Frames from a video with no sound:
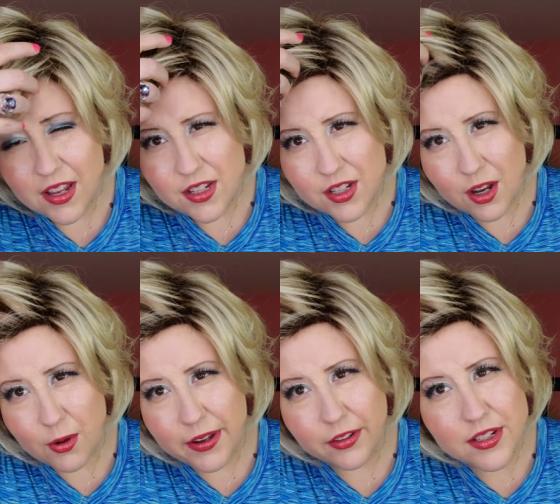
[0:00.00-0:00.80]
So
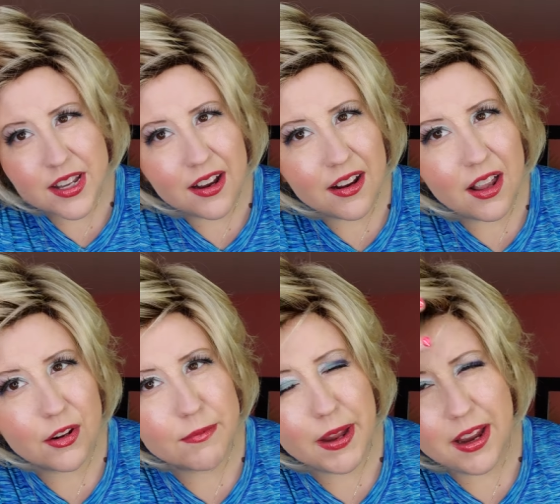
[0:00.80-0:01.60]
it looks like I
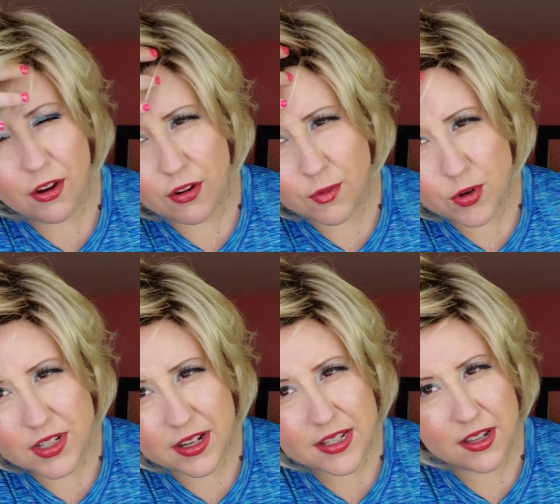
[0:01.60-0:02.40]
colored my hair. And of course,
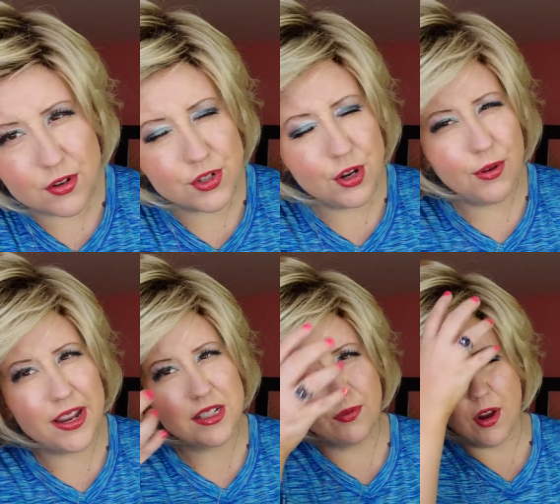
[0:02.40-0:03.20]
like I said, there's no
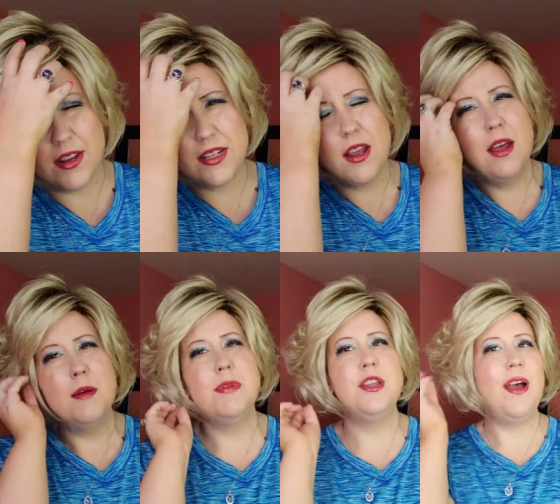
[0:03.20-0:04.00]
lace front,
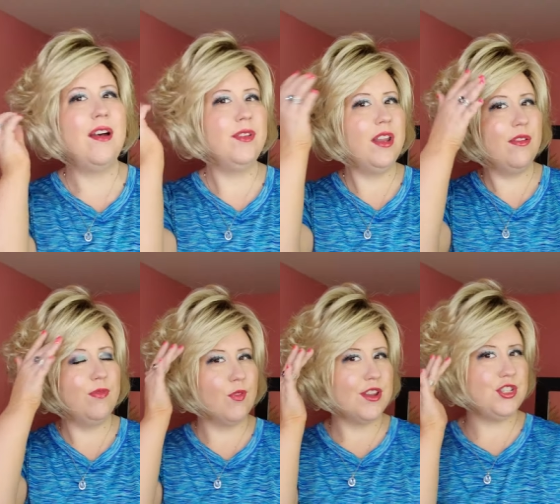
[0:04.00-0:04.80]
but you have enough
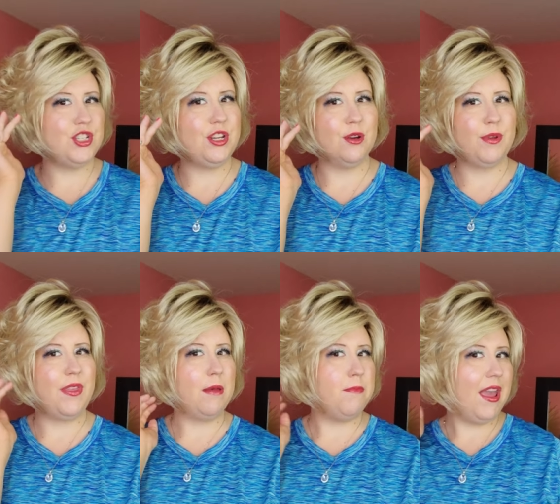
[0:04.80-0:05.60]
fringe here with
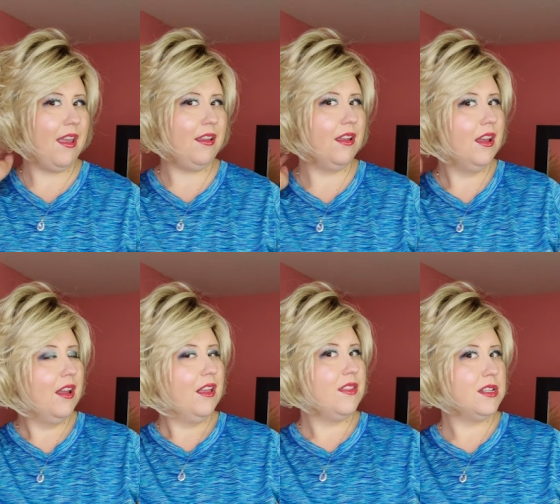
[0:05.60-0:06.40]
that bang
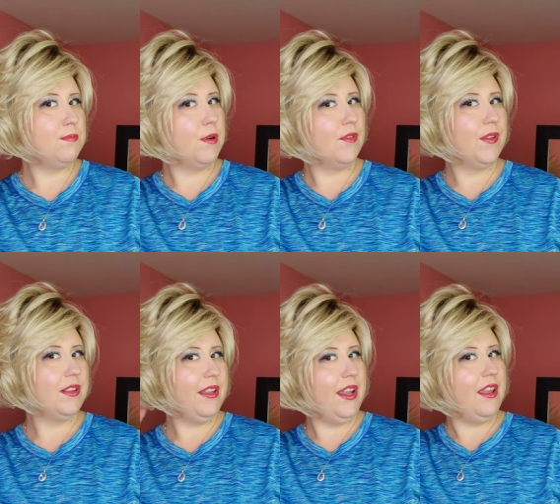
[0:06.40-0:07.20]
that's
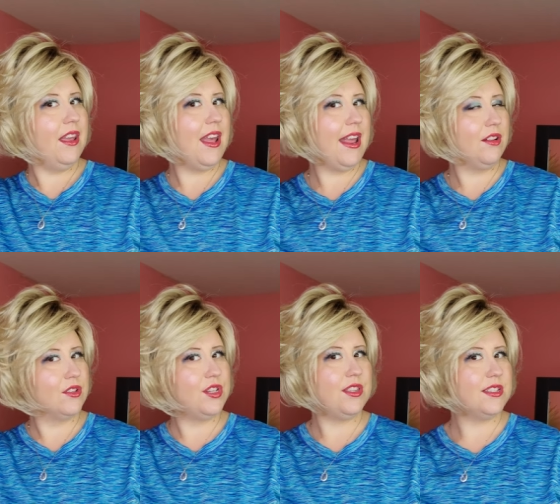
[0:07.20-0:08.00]
perfectly angled
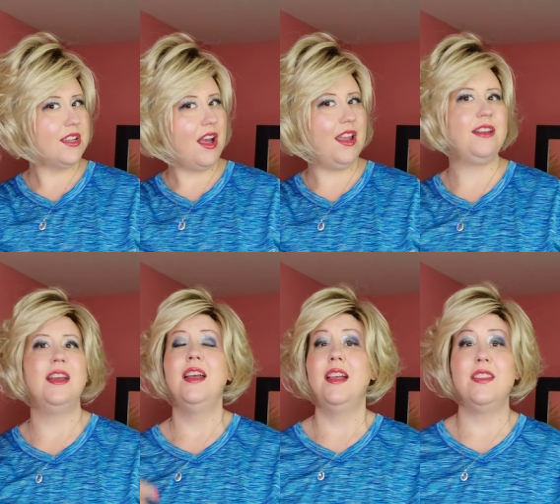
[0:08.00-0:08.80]
to the side
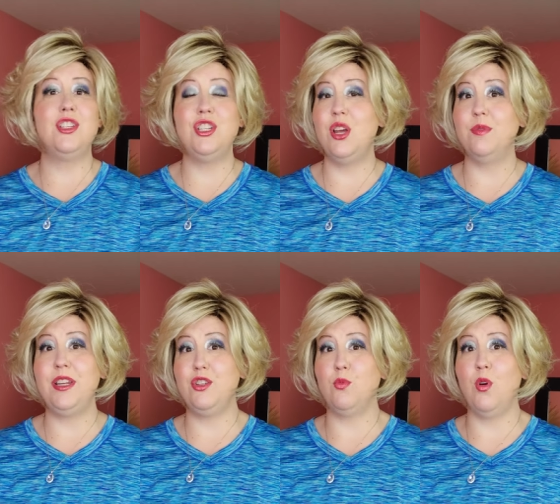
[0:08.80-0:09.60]
that you don't
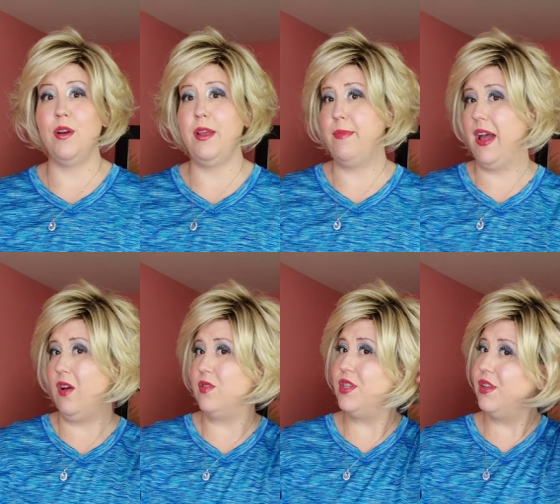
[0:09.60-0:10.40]
need to worry
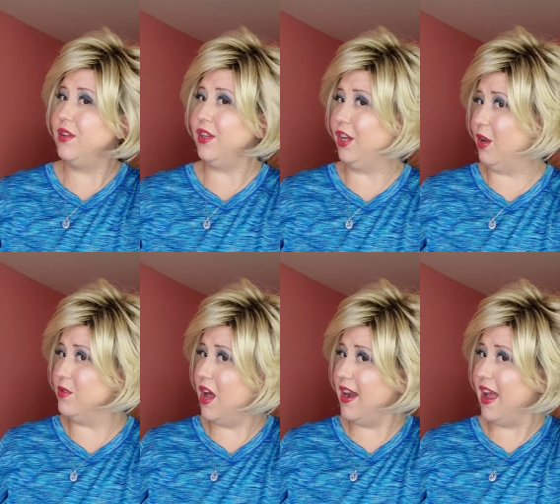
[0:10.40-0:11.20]
about, you know,
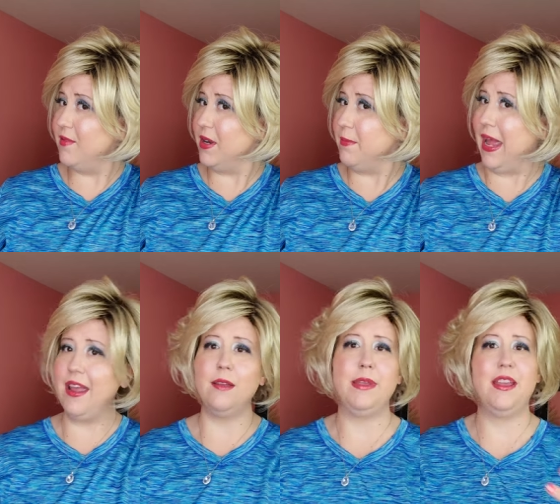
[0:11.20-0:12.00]
not having a
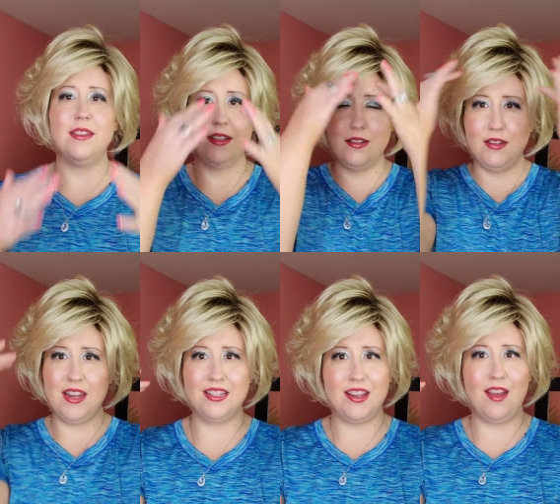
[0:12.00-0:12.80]
bang because it,
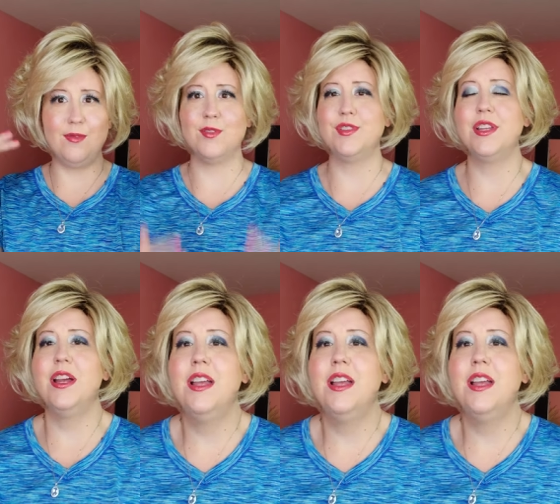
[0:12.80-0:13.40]
it covers